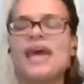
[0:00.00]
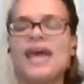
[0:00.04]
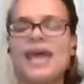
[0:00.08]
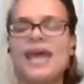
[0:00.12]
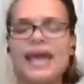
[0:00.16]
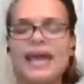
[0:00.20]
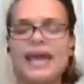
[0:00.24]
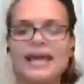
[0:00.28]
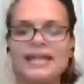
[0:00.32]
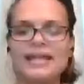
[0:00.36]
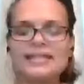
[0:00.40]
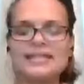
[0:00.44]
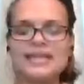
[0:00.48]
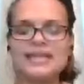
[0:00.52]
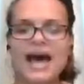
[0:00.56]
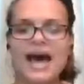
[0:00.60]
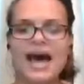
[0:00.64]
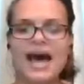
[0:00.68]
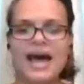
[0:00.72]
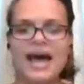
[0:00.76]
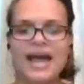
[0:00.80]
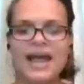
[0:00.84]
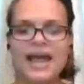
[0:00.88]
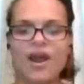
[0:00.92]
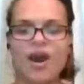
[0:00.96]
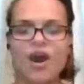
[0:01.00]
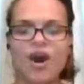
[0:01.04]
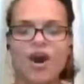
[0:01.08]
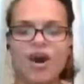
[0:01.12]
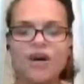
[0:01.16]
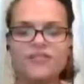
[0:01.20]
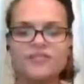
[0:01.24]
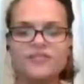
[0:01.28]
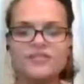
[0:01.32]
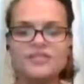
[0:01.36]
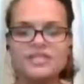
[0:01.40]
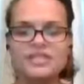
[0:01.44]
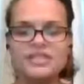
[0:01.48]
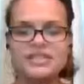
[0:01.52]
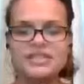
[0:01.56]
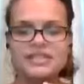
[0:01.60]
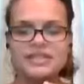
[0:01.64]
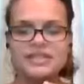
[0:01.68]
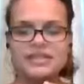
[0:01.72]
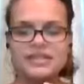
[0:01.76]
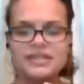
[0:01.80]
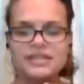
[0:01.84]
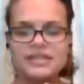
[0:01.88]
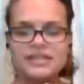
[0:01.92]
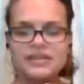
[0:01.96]
And I
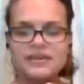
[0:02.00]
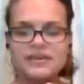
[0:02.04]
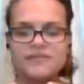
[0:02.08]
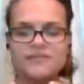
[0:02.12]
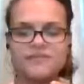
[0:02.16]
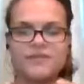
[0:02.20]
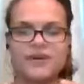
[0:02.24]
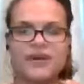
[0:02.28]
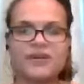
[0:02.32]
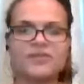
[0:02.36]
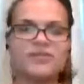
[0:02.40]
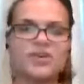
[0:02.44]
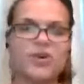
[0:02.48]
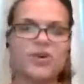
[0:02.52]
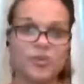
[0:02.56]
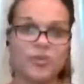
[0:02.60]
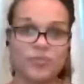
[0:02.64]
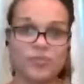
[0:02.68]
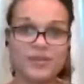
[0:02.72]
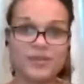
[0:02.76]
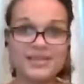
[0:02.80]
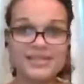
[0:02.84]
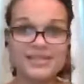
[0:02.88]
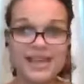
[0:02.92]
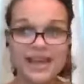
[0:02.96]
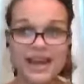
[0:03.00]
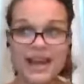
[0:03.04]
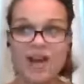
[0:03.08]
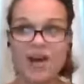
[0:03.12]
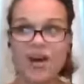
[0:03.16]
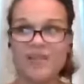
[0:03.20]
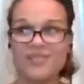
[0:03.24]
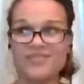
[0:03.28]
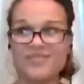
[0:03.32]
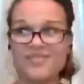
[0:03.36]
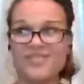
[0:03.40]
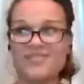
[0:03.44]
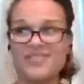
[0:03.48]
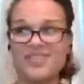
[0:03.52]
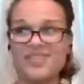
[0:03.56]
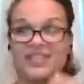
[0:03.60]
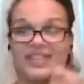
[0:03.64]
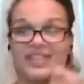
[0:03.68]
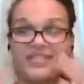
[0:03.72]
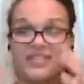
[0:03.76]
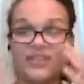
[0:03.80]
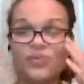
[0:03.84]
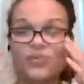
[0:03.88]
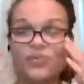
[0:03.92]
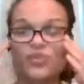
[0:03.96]
often felt hopeless and I often felt
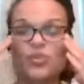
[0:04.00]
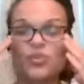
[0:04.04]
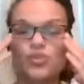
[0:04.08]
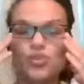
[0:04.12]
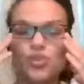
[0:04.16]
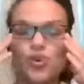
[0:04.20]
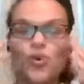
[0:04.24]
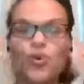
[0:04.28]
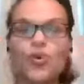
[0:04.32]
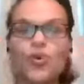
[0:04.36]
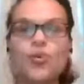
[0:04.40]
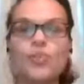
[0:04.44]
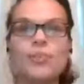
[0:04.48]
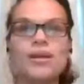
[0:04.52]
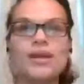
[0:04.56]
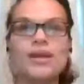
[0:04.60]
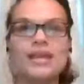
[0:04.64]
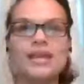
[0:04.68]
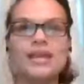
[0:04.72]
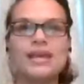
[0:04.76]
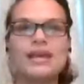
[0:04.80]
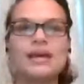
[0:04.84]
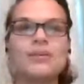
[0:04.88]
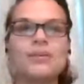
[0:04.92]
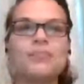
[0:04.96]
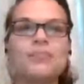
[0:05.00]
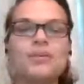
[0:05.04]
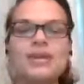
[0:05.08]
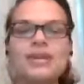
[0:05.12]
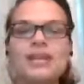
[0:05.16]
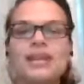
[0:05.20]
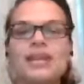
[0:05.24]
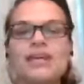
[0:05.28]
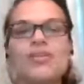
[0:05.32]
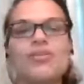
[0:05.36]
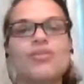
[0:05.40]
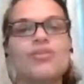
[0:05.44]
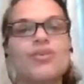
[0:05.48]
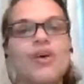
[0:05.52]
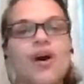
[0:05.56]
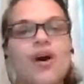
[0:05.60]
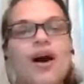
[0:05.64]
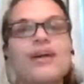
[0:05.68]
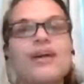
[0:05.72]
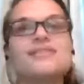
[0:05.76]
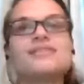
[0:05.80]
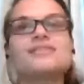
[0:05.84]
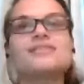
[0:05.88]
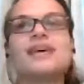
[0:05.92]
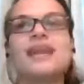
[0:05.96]
like there were so many competing
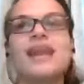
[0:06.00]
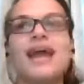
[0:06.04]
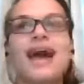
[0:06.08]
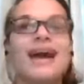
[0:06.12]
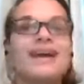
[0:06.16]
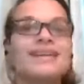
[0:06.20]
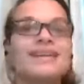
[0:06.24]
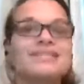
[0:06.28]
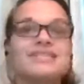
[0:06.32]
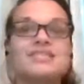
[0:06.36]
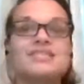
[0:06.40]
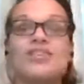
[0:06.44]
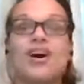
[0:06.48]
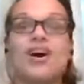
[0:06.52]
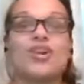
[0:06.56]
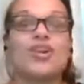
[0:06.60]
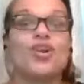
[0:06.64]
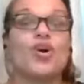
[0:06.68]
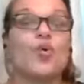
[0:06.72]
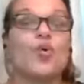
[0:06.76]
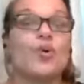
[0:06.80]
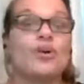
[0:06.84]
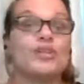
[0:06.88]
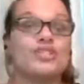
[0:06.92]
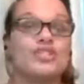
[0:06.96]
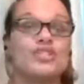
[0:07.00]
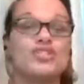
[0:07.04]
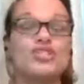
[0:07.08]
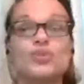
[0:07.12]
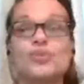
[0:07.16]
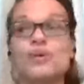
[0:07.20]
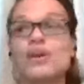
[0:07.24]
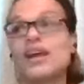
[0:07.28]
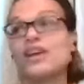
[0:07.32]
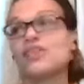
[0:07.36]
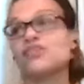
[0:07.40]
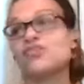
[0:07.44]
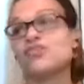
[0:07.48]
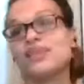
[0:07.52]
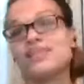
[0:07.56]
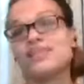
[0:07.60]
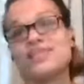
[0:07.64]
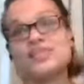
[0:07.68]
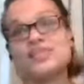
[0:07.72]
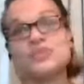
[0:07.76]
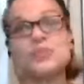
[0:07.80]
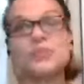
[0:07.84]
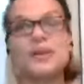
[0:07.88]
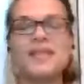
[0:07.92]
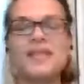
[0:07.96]
thoughts that I did not know what to do. And I tried
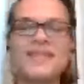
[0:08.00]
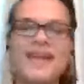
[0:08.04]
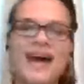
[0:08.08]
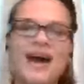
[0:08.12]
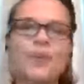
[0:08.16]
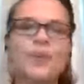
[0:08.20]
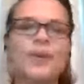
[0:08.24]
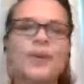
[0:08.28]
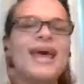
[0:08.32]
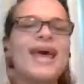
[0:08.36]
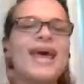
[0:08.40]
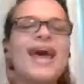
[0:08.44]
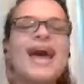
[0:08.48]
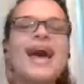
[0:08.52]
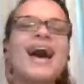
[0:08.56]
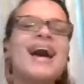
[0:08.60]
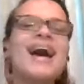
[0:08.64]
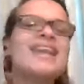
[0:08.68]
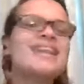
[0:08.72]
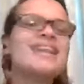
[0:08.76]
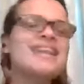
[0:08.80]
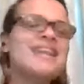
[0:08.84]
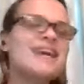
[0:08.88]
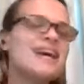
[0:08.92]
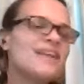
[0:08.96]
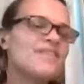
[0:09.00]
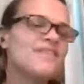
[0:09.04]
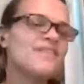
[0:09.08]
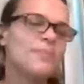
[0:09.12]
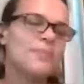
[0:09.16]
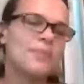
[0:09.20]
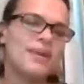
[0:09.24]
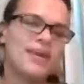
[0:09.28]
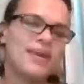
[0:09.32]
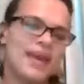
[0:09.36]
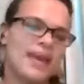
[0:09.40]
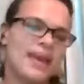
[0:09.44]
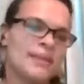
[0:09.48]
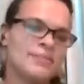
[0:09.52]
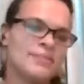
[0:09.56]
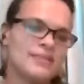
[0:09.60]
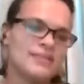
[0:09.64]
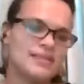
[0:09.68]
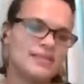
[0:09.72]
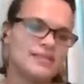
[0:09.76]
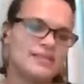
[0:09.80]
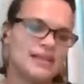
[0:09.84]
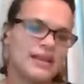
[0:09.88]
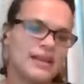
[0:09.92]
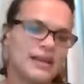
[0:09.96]
this one and that one, and none of it became
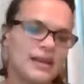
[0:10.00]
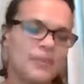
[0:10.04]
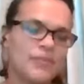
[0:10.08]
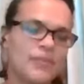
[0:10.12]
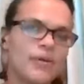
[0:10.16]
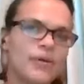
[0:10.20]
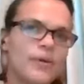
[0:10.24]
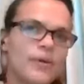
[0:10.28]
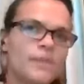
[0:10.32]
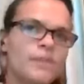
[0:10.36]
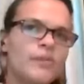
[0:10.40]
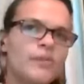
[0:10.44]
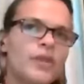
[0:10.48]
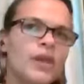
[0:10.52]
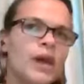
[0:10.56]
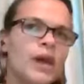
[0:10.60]
sustainable.